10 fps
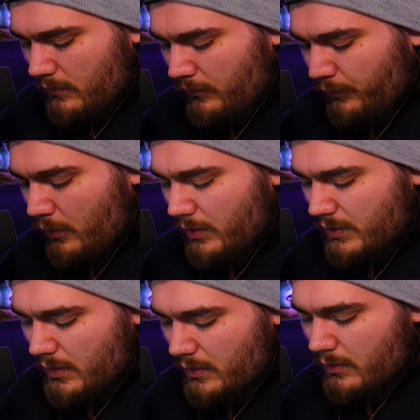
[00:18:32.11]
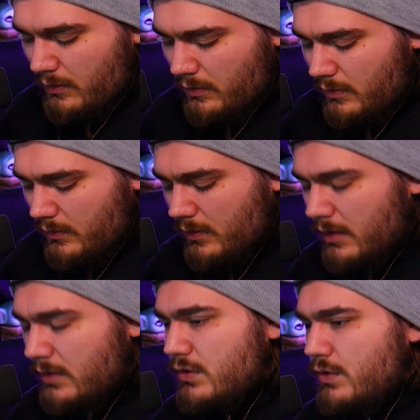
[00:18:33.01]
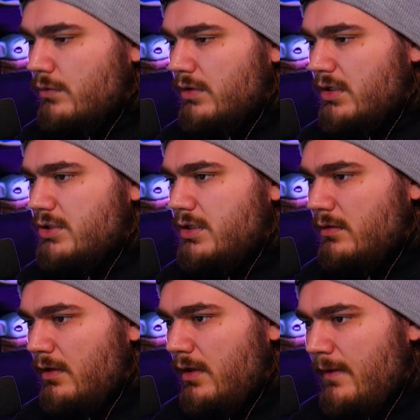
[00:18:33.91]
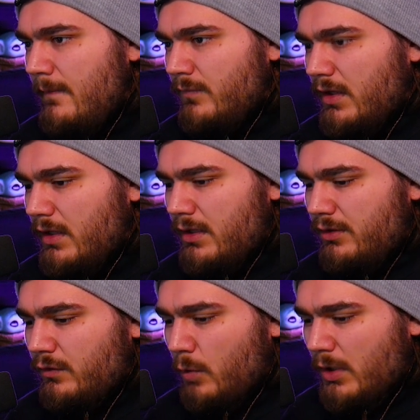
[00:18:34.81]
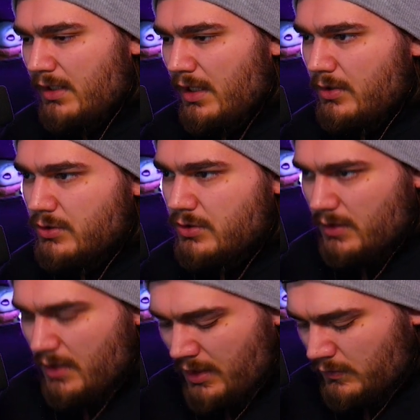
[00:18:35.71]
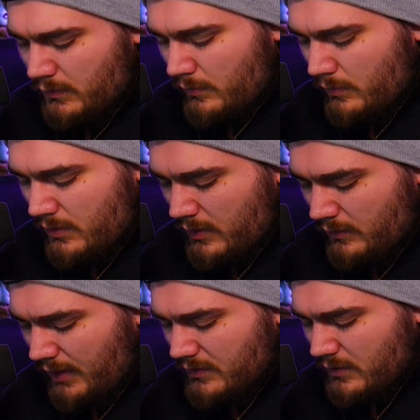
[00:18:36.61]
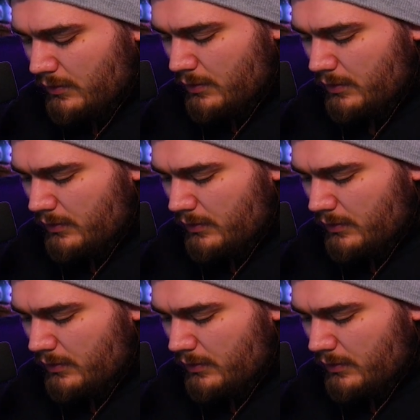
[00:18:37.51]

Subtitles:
Frogadier into Greninja. Hit the 20 damage onto the Toxicroak.